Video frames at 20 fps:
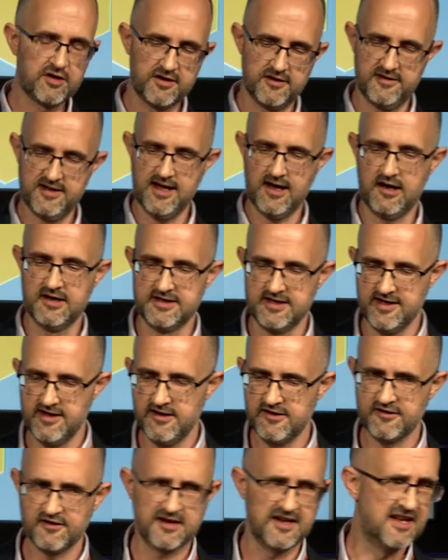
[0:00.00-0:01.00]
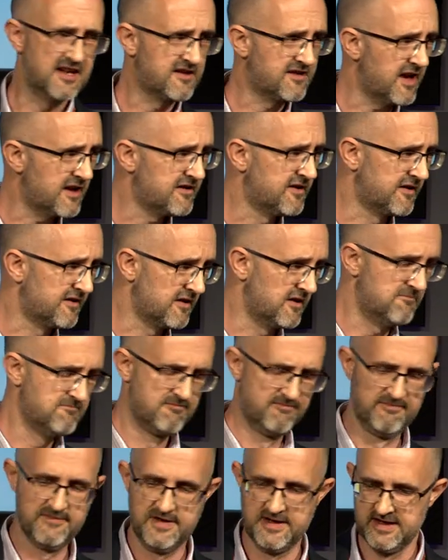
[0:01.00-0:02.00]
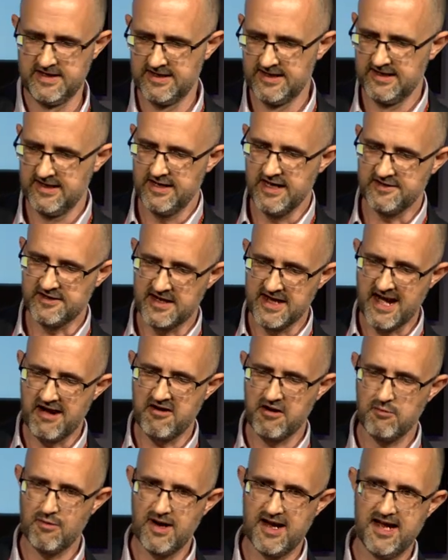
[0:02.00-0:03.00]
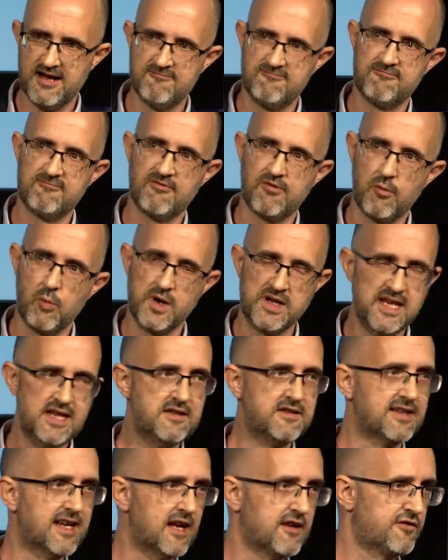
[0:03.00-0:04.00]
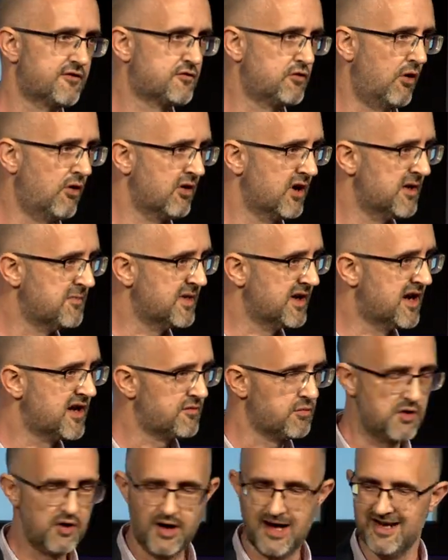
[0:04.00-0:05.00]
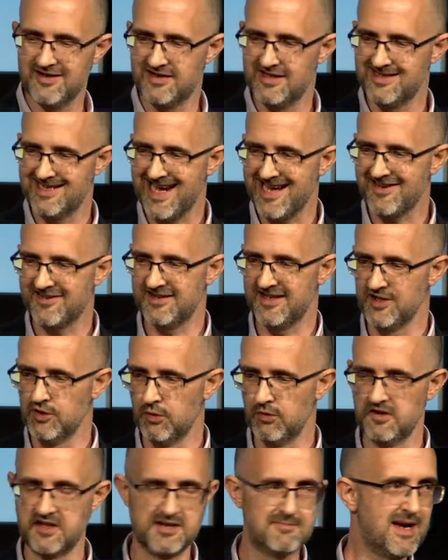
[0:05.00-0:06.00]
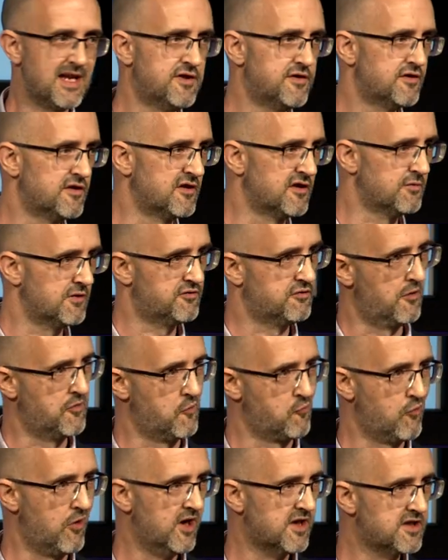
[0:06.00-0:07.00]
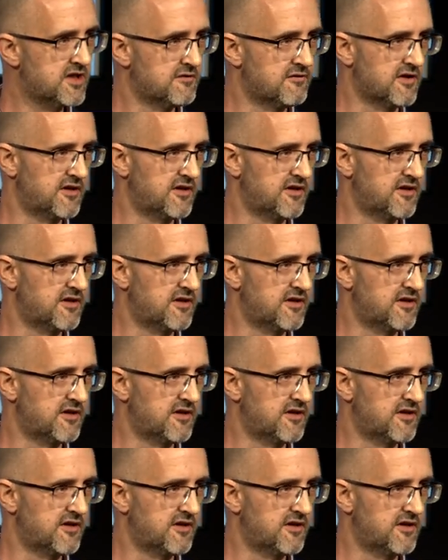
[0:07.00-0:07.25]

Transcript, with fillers: at the ideas and assesses them. It's an area where we need to get stronger because we're not actually testing all the dimensions which are on the right of the